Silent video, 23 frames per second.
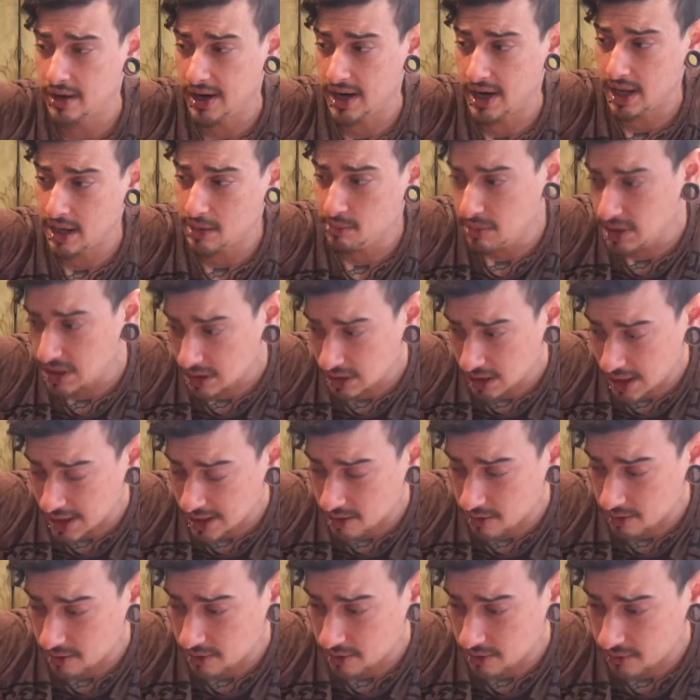And I mean, like,
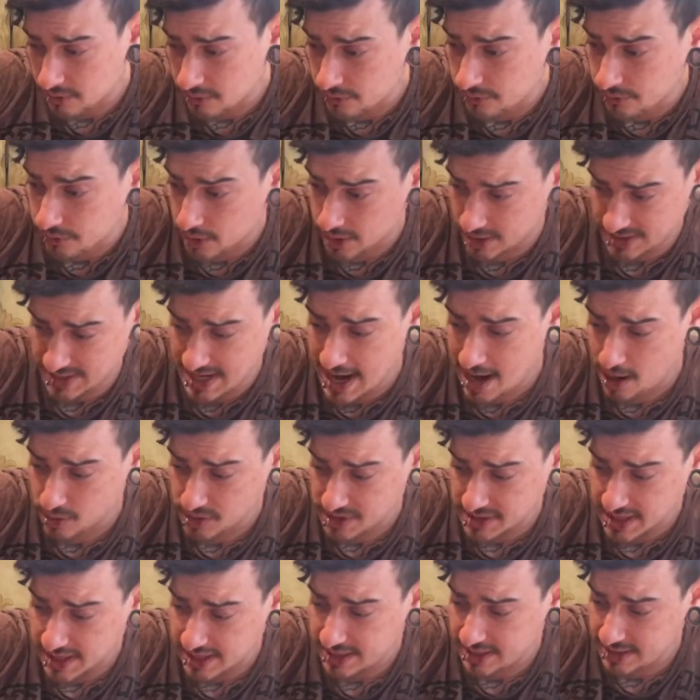for how
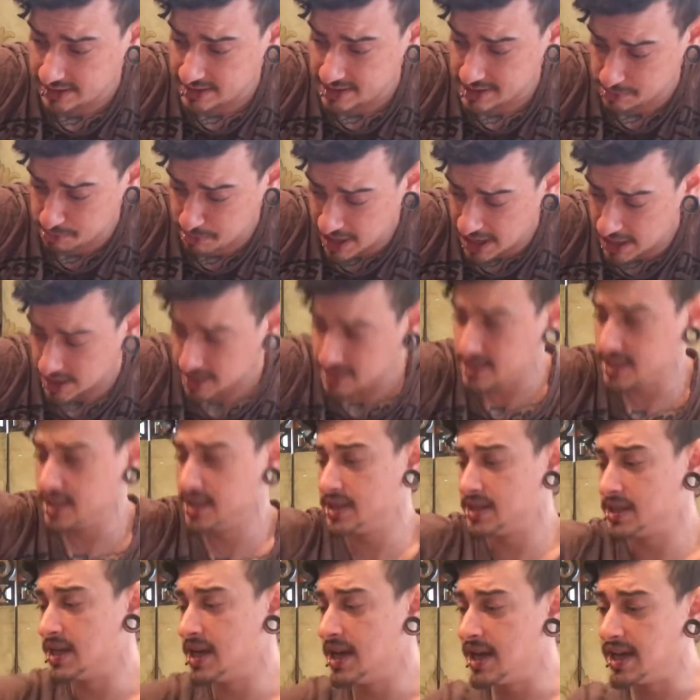tiny this box
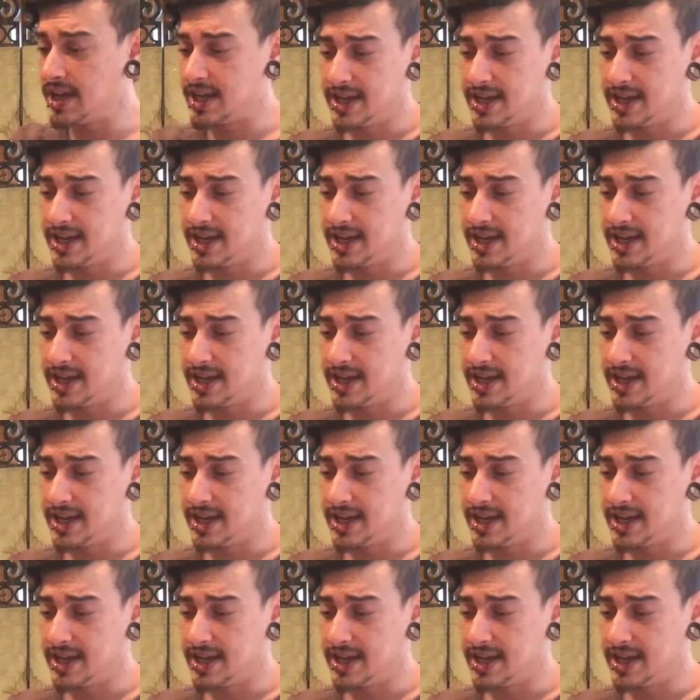is,